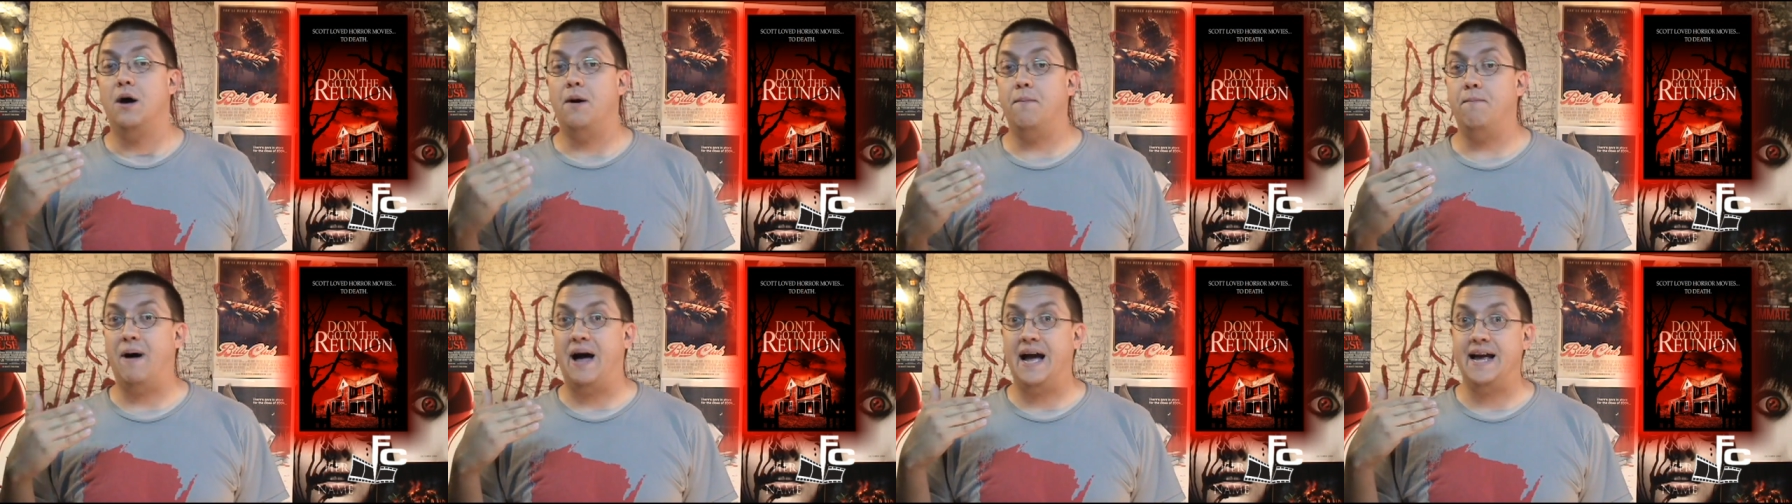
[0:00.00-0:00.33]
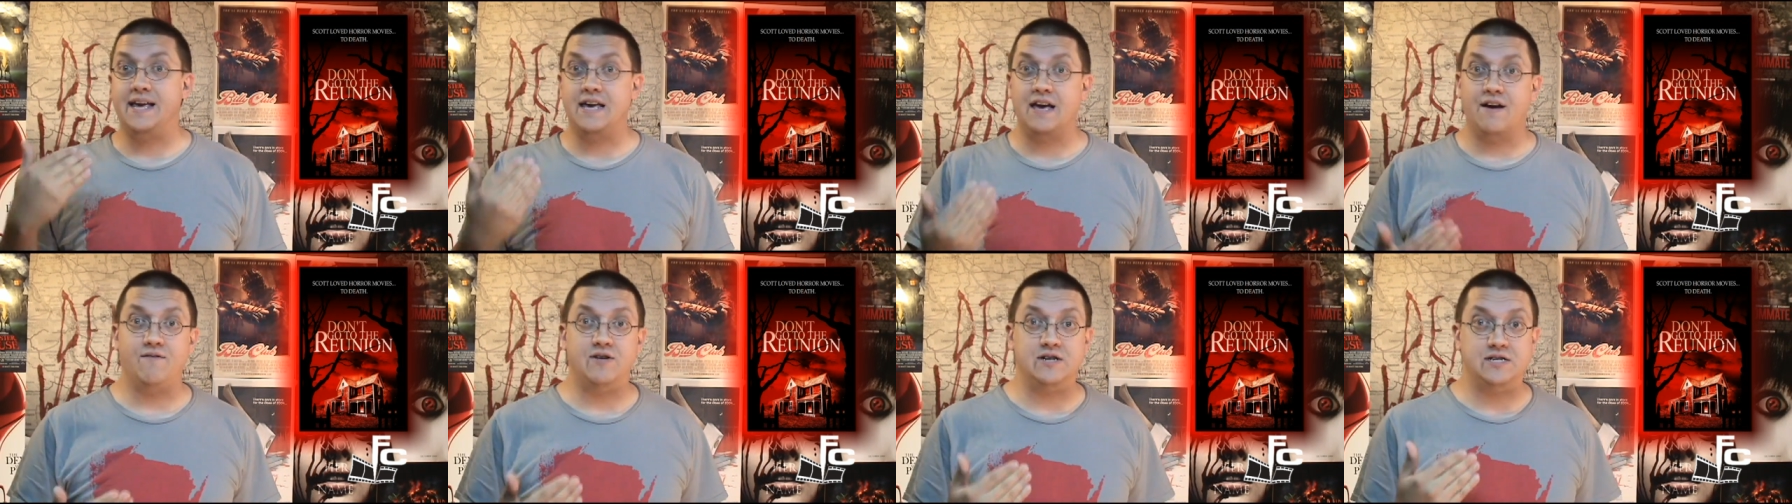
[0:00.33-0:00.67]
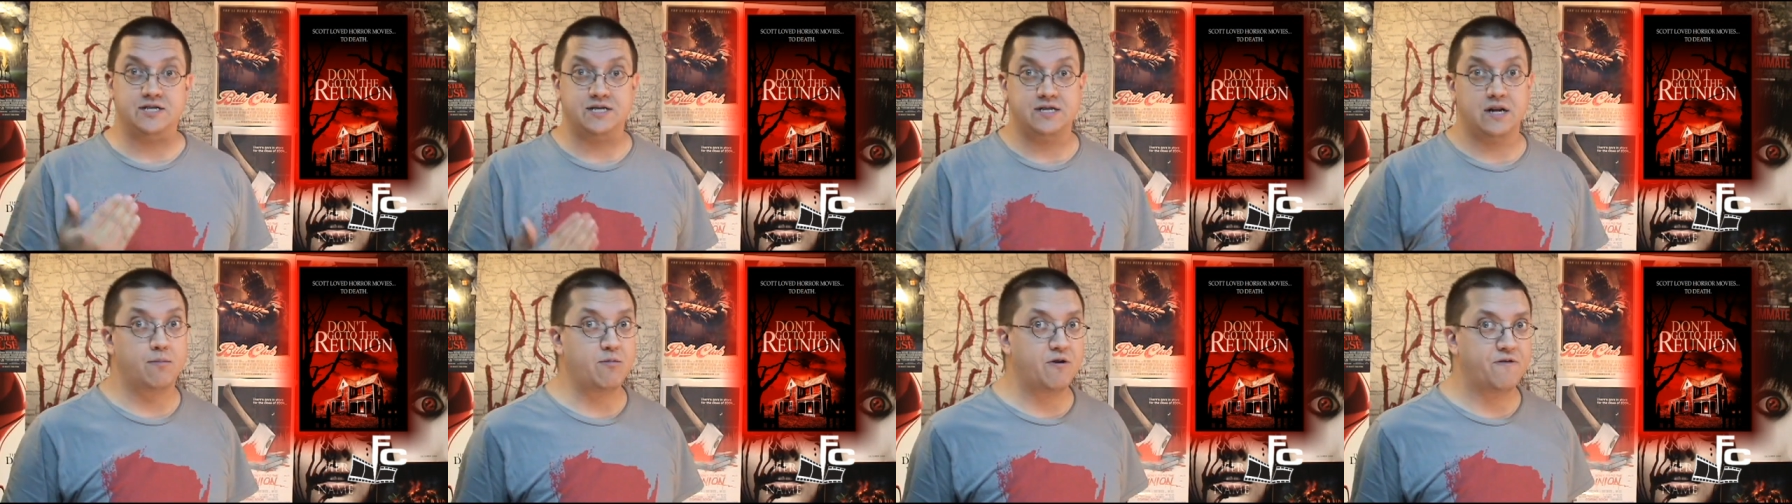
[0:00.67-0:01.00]
by Kevin
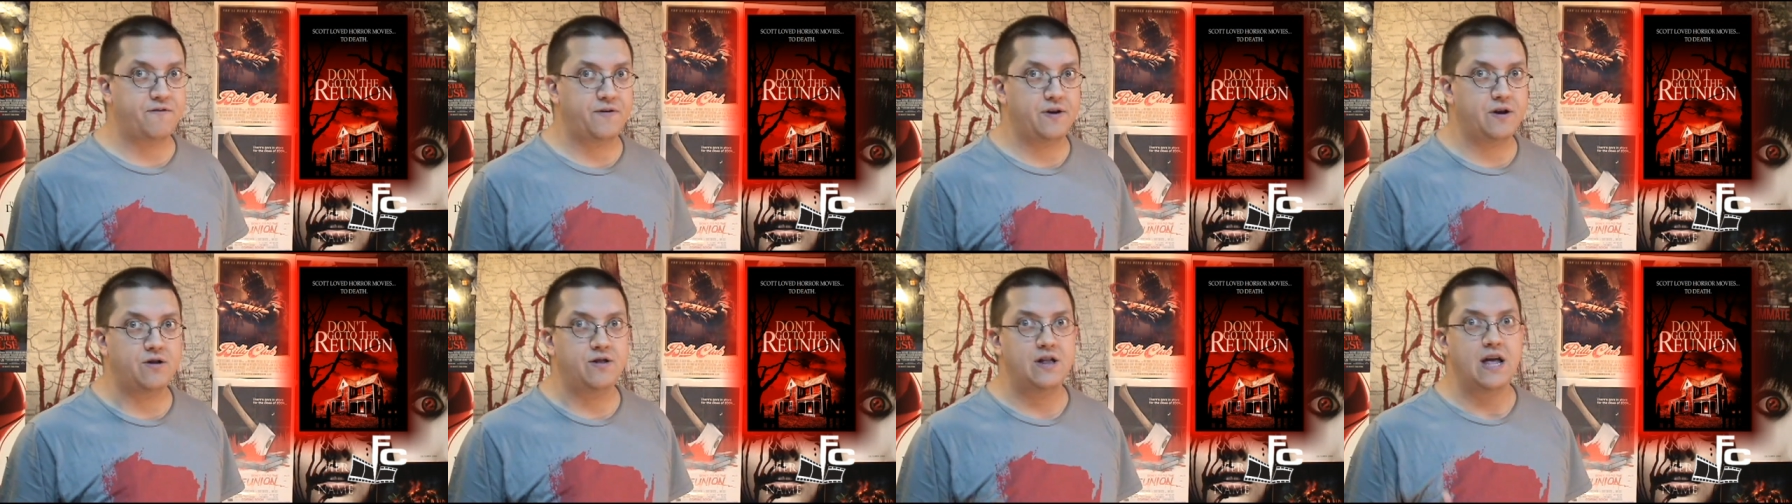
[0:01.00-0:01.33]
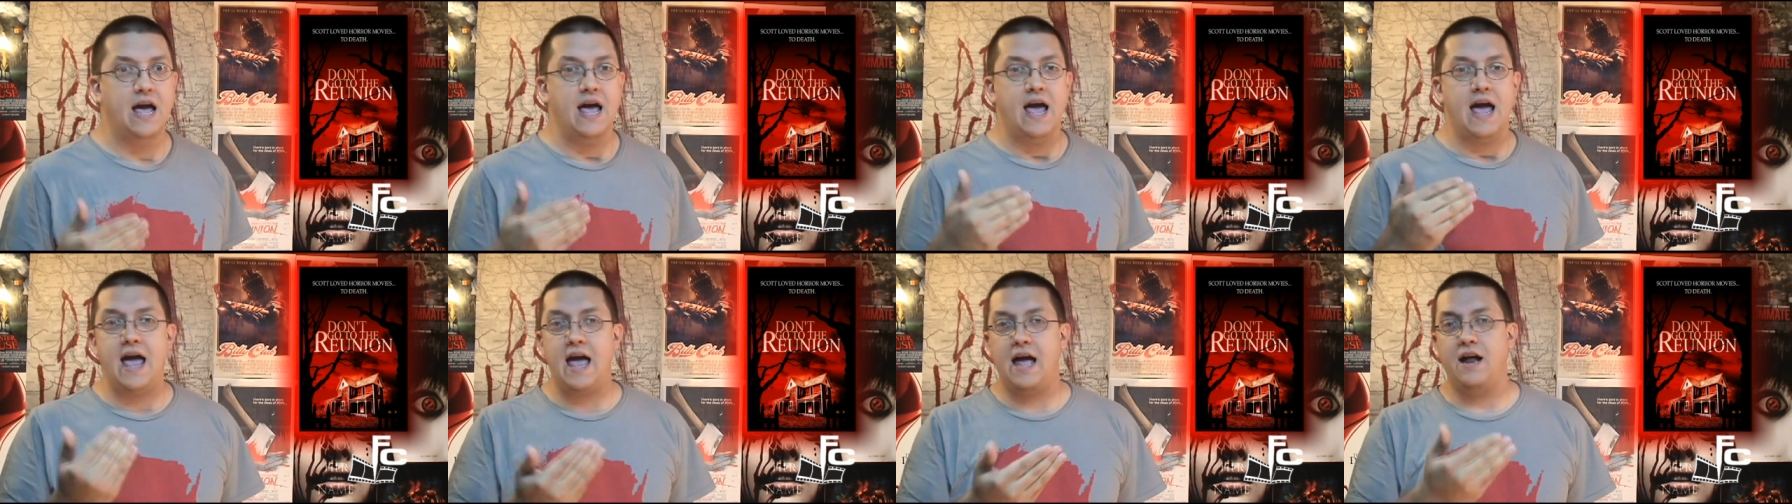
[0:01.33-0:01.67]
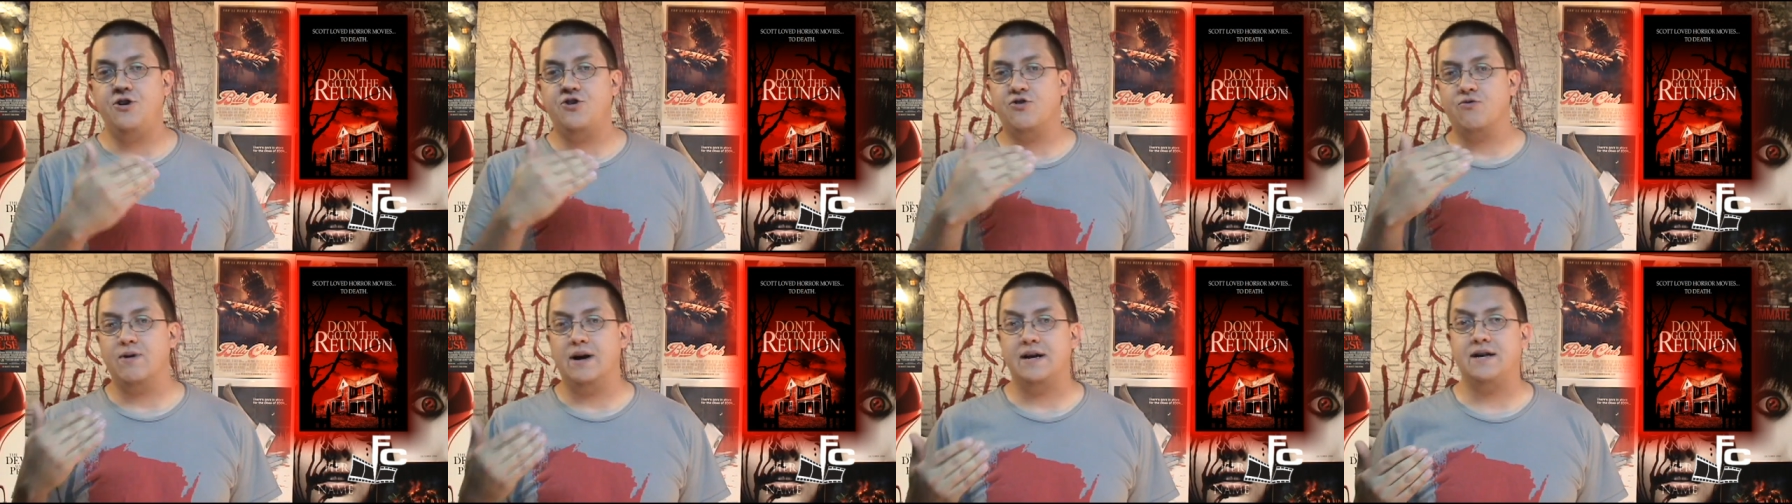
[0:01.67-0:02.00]
Sommerfield
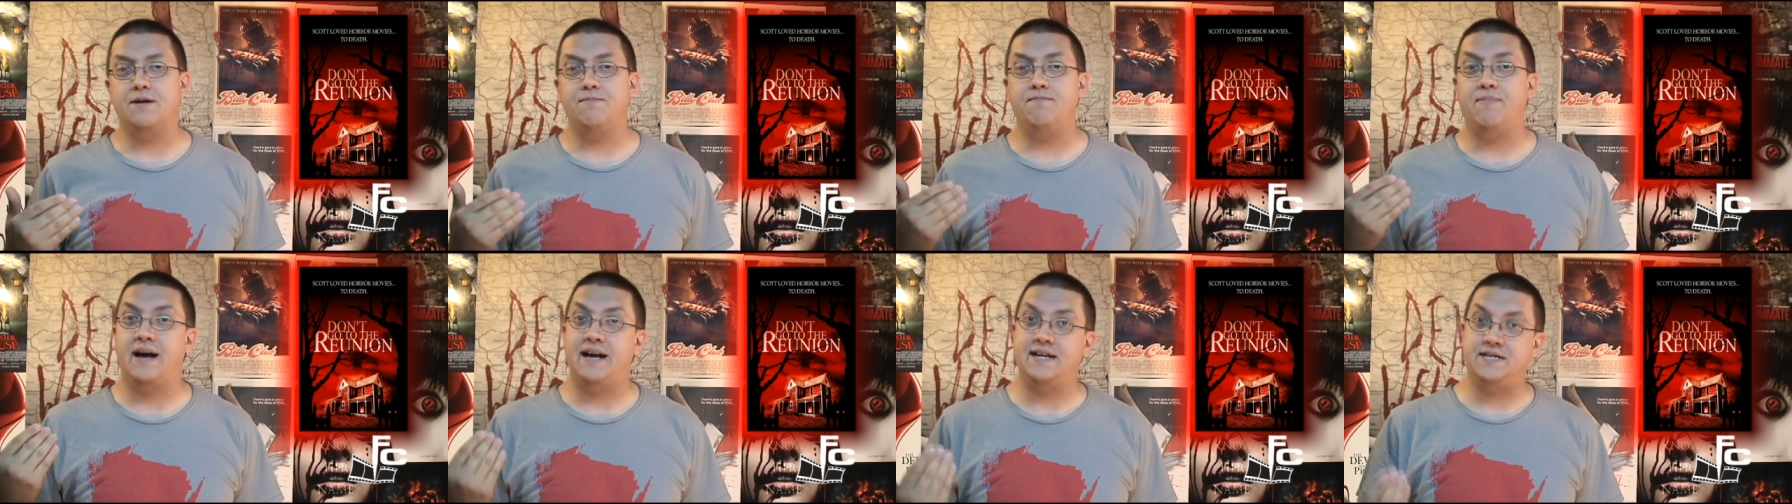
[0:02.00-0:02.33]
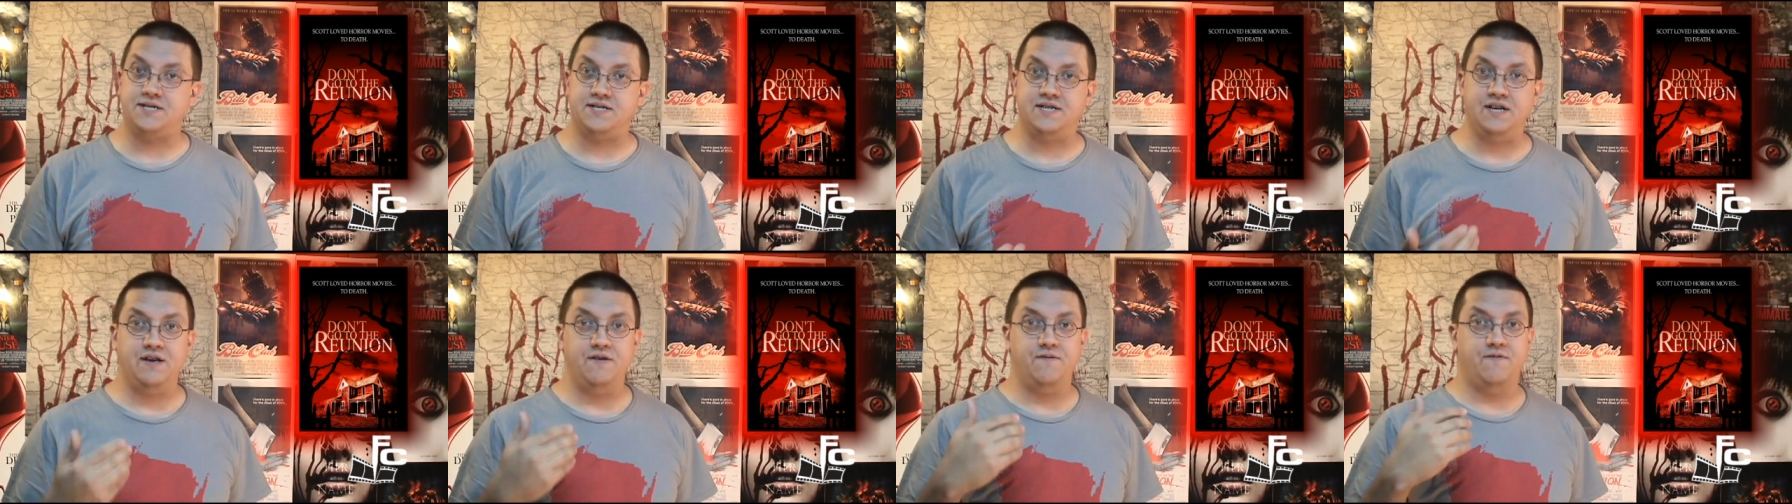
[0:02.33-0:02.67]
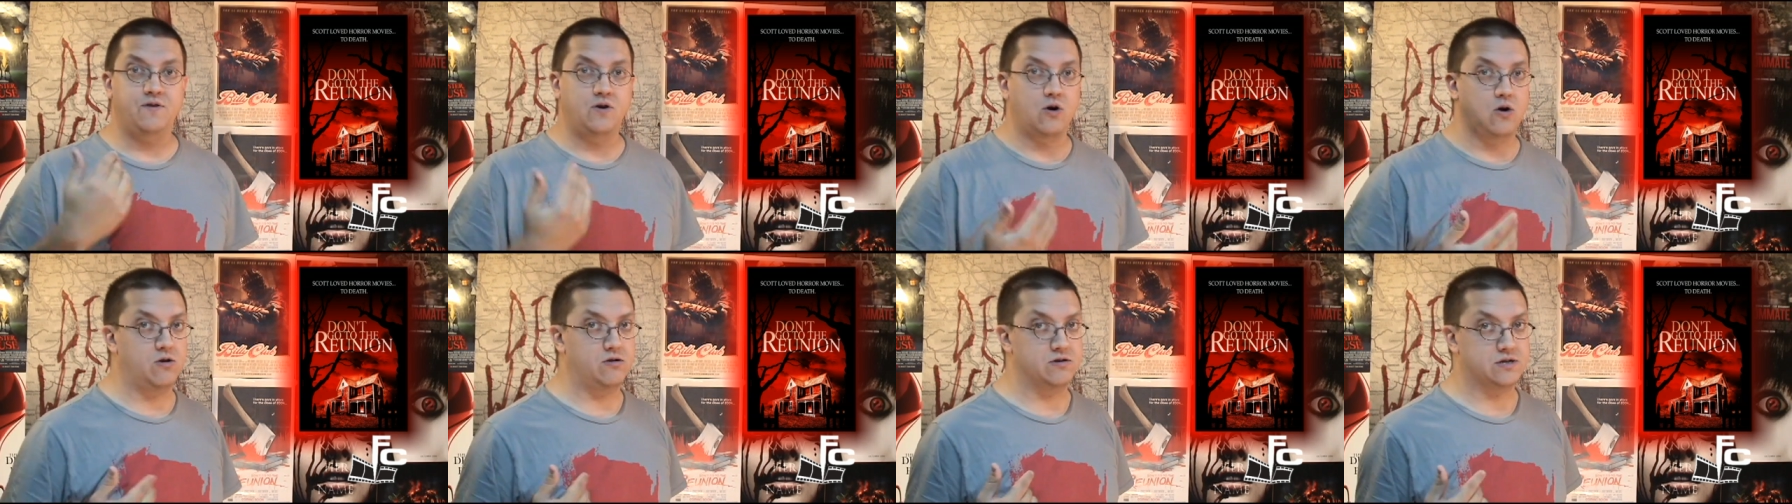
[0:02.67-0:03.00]
and directed by
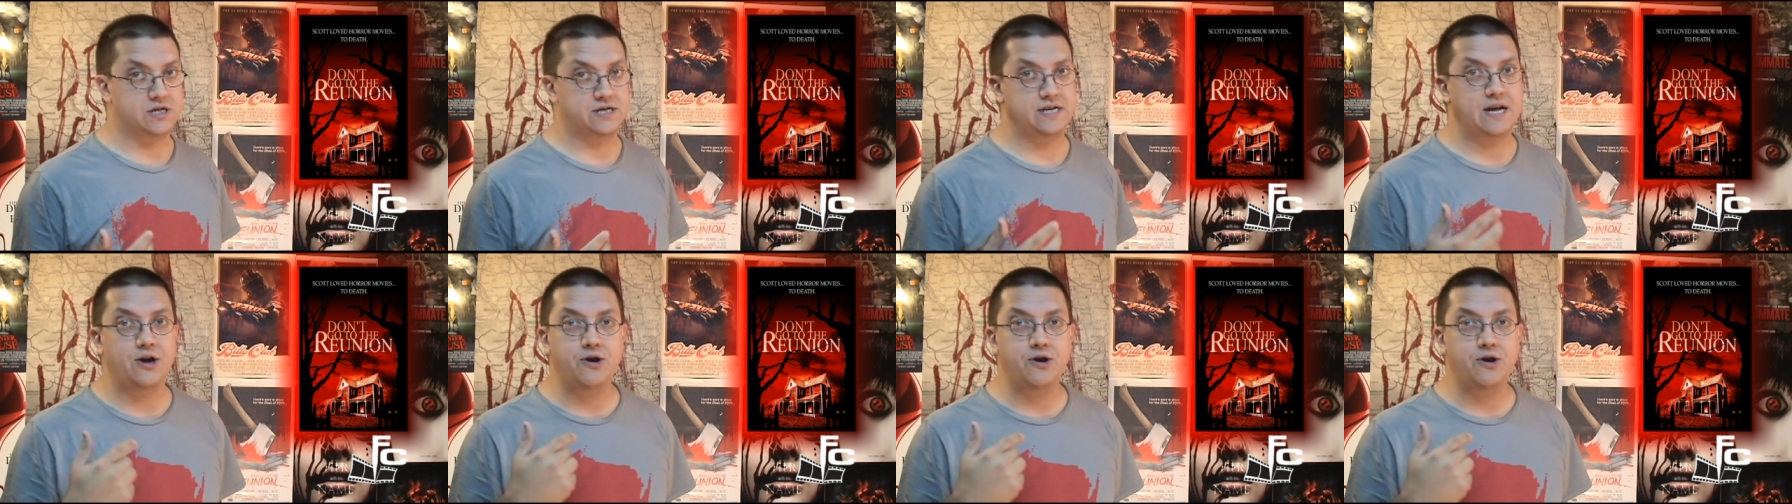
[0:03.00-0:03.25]
Steve Goltz.